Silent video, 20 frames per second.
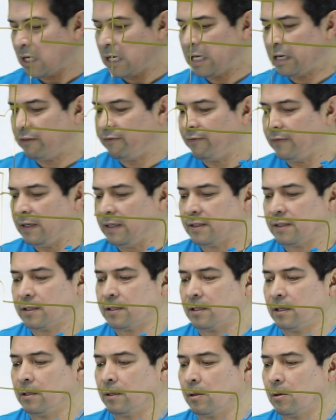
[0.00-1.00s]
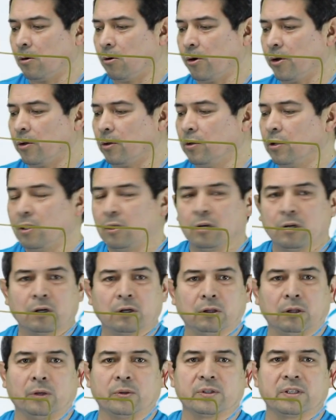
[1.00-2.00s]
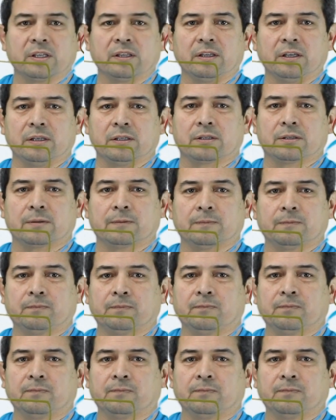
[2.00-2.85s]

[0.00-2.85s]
and it feeds this other coil, closing these.